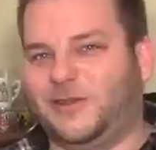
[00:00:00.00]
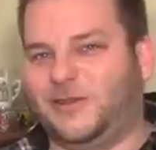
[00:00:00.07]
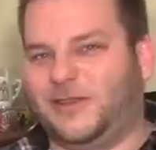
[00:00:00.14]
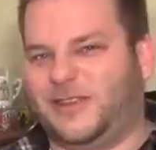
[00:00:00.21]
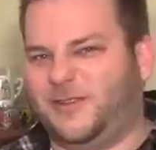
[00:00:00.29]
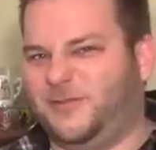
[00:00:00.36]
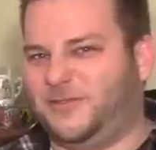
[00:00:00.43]
good
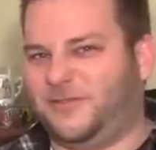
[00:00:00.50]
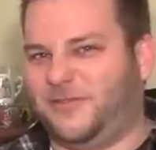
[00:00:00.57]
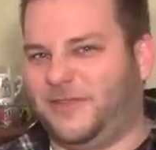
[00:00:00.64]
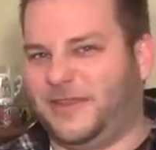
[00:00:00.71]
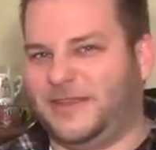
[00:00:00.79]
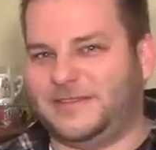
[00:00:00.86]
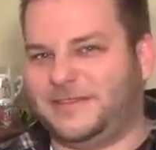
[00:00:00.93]
use for
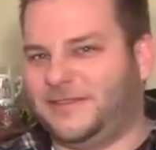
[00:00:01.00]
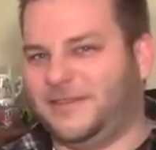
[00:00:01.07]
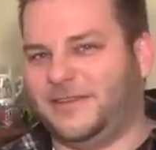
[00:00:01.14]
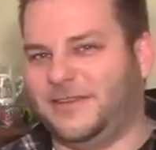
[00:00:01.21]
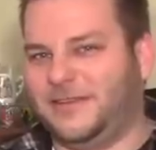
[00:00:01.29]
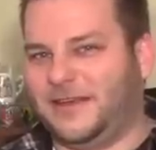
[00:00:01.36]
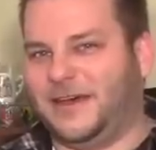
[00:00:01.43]
this,
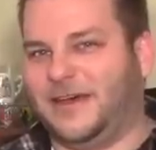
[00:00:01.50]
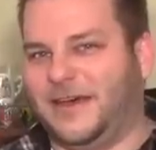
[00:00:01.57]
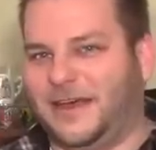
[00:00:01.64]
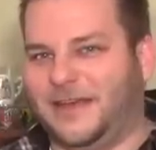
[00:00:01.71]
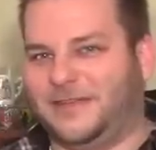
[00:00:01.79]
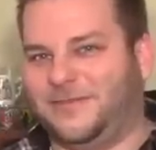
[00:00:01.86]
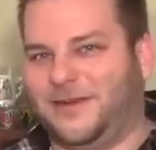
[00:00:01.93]
uh,
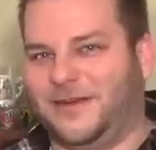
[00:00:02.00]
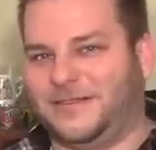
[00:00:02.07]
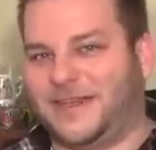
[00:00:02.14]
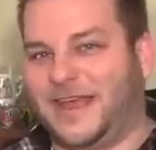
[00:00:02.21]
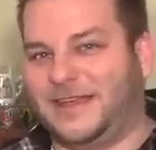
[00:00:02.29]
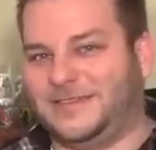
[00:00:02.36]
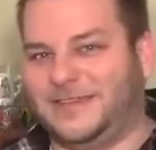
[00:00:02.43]
as far as
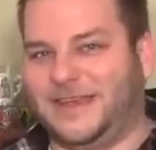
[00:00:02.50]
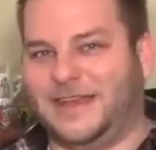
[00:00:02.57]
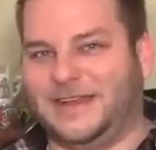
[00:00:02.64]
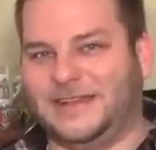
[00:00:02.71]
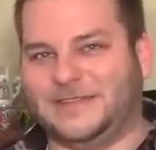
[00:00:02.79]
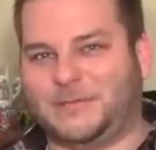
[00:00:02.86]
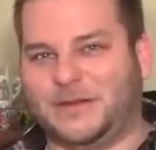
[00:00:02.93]
I see it,
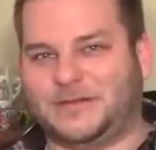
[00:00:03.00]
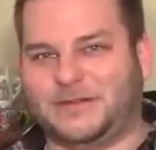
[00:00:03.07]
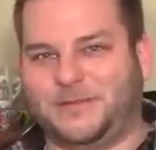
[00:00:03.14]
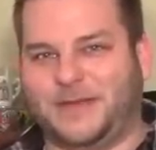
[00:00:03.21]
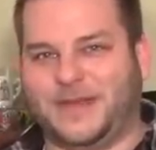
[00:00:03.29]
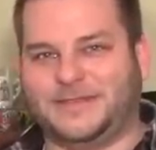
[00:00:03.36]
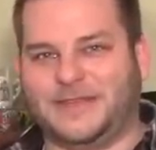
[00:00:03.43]
and especially
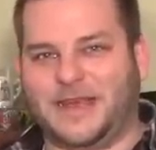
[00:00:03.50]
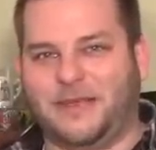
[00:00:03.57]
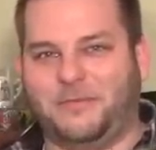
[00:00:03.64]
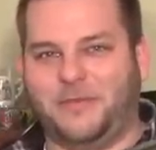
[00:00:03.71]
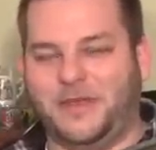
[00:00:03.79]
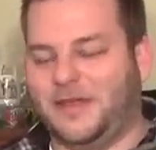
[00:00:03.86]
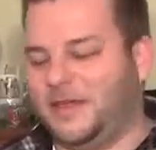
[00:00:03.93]
by the time
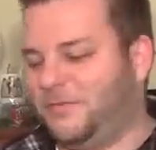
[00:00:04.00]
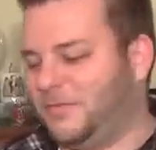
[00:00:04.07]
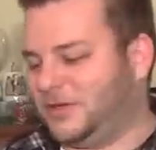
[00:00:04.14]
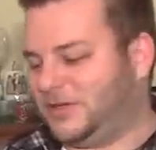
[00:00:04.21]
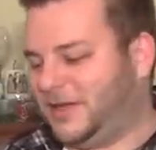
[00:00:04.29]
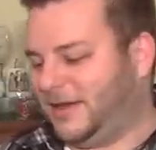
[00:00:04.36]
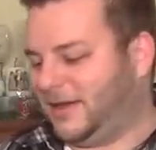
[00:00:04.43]

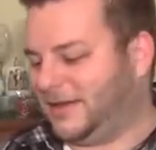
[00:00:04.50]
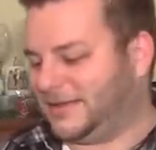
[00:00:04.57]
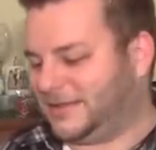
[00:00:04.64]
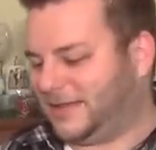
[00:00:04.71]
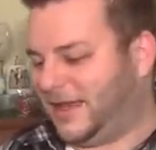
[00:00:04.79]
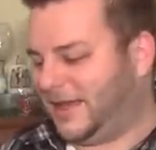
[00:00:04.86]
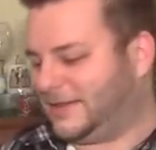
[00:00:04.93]
machine guns and
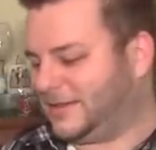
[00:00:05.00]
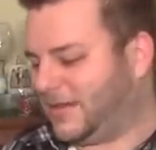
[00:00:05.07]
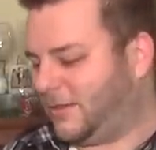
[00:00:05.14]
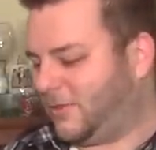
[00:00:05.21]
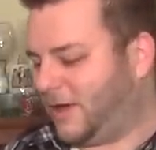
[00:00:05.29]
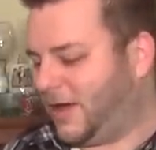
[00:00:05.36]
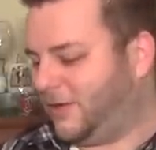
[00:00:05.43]
tanks come
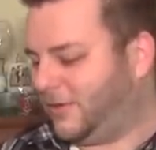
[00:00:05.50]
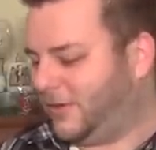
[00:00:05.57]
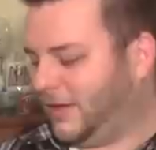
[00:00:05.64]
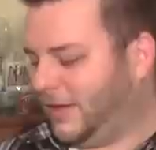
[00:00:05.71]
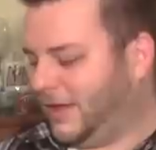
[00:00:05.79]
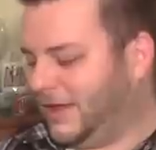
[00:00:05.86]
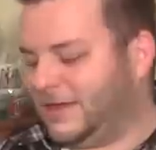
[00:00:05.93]
around,
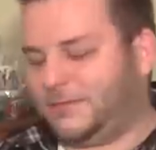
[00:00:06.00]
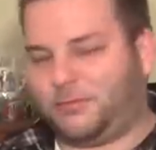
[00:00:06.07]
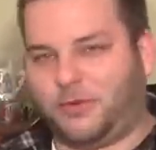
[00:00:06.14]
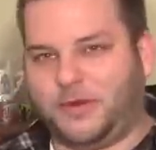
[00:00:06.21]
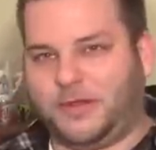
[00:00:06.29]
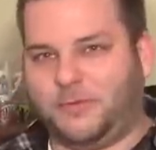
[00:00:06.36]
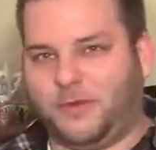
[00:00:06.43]
it's
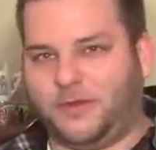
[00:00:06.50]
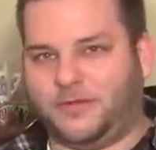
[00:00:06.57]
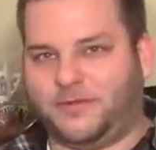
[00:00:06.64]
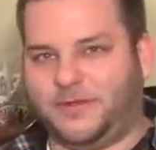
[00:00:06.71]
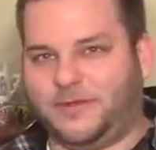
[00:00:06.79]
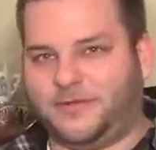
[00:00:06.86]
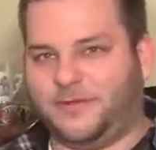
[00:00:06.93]
pretty
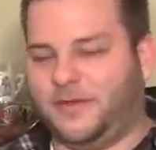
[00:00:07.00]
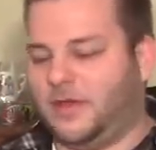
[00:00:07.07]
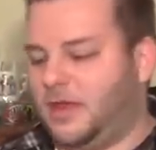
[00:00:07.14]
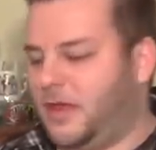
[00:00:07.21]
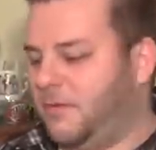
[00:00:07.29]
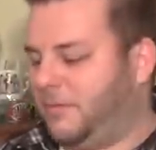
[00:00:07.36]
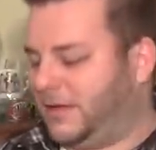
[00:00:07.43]
worthless
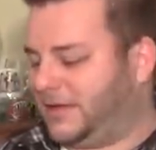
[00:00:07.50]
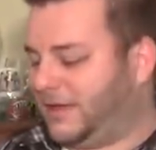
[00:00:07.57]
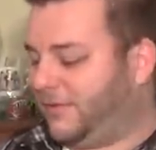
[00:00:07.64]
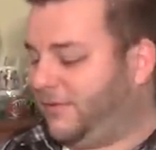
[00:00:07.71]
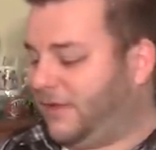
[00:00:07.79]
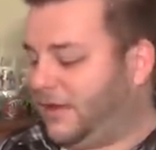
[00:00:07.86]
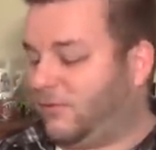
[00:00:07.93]
but
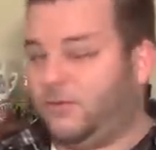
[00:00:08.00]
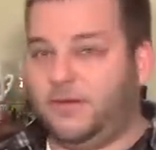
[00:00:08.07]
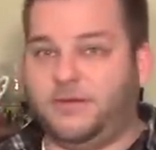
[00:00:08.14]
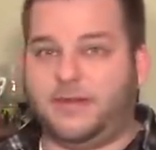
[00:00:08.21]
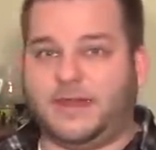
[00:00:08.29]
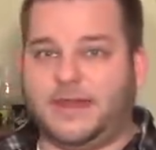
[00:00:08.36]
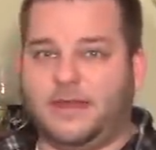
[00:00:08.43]
definitely a
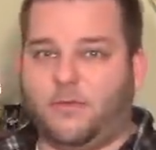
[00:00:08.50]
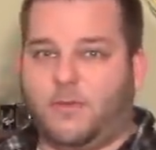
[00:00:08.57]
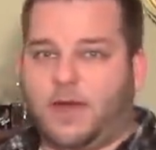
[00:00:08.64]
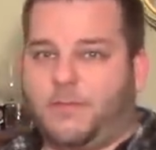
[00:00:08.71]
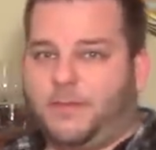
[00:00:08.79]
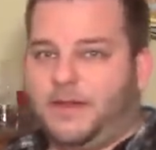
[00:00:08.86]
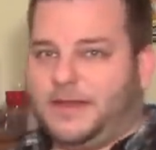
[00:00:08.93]
really neat
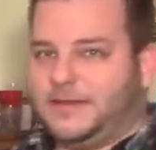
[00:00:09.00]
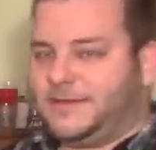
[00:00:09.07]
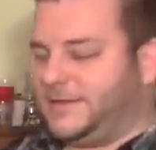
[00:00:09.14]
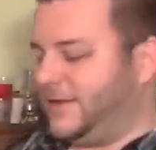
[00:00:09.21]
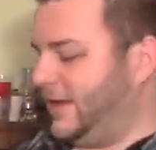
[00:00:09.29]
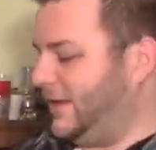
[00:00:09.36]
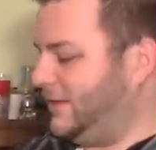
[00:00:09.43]
weapon. It's
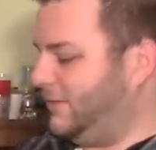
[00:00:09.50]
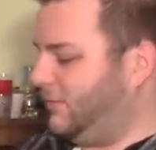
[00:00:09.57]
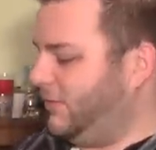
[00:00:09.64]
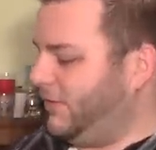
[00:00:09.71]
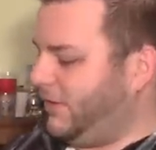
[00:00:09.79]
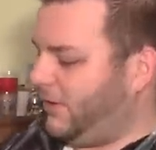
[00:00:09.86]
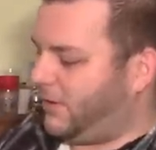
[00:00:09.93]
it's
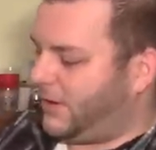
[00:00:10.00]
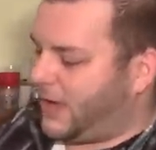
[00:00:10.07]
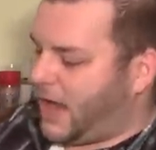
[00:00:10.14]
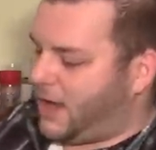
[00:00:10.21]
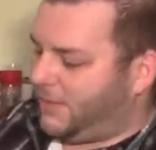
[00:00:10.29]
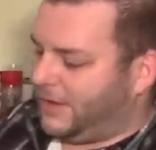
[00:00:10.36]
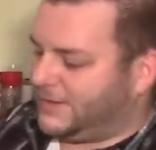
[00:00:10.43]
really
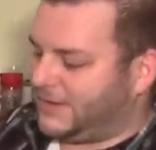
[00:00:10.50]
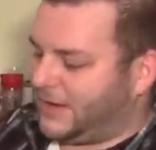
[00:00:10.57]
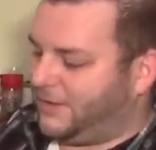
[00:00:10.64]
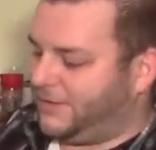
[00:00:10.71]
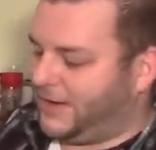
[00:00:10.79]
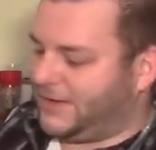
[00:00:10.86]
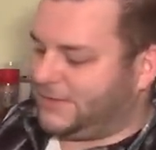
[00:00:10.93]
ergonomic. It's got
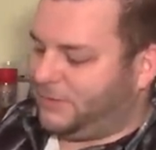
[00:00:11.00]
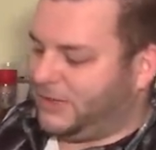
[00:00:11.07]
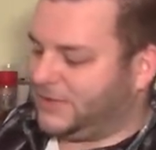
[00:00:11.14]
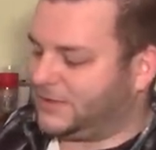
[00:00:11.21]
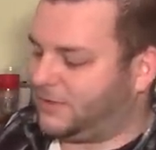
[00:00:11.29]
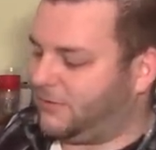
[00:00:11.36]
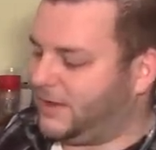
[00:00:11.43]
a nice place
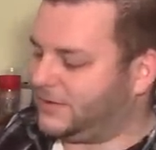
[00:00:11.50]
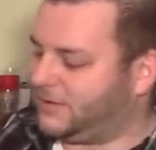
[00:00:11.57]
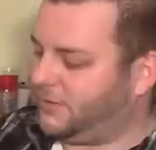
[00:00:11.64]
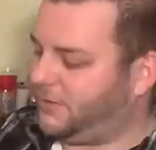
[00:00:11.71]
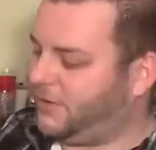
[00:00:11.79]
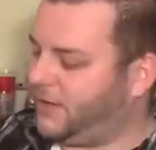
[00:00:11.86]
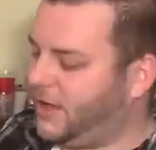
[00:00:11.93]
to rest your
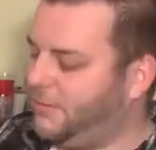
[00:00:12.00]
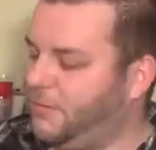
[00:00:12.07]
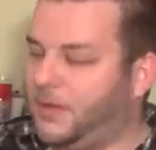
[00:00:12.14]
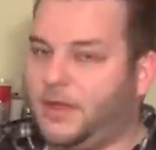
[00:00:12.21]
thumb.